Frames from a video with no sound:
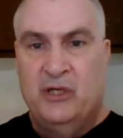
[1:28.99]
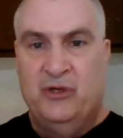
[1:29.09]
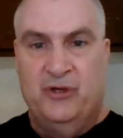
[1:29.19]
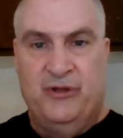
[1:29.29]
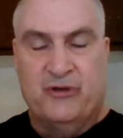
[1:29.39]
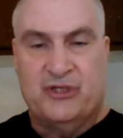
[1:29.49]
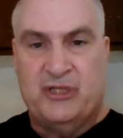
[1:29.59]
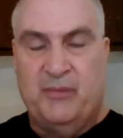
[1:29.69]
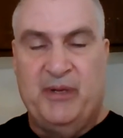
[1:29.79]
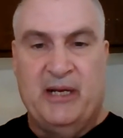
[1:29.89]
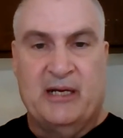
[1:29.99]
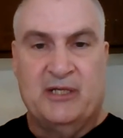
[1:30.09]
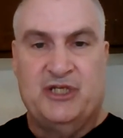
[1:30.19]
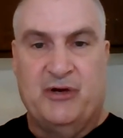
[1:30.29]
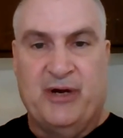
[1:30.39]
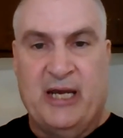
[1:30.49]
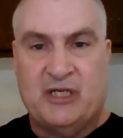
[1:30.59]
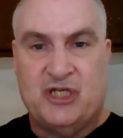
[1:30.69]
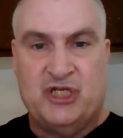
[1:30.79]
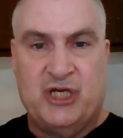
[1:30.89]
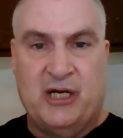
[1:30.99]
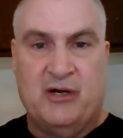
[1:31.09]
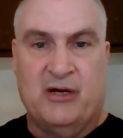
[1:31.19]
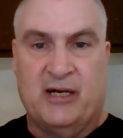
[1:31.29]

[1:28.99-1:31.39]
You're either sleeping on a geriatric chair,